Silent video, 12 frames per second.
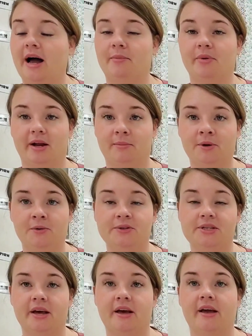I played
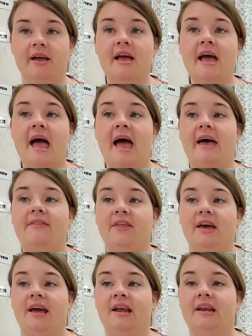music, and
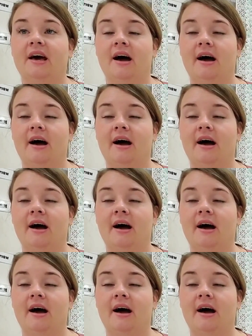then